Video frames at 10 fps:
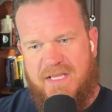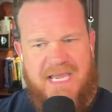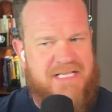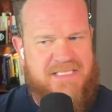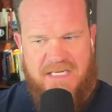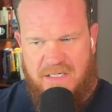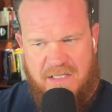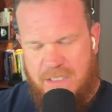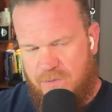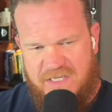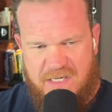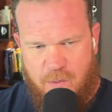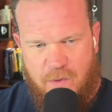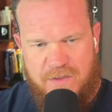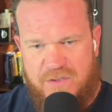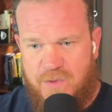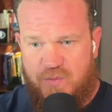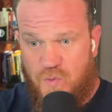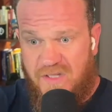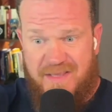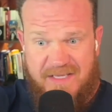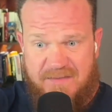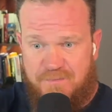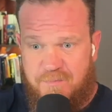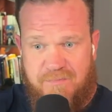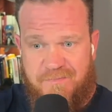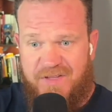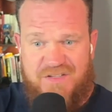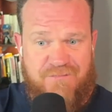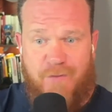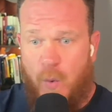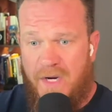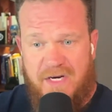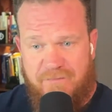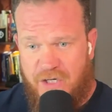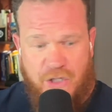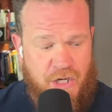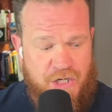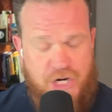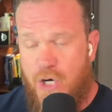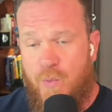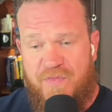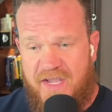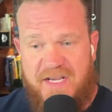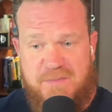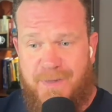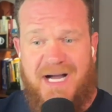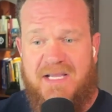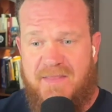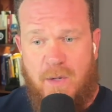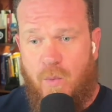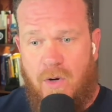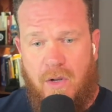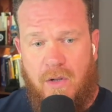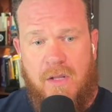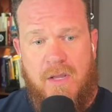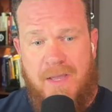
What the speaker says: They can't see into the OT network. So it's really this void of unknown things behind that wall.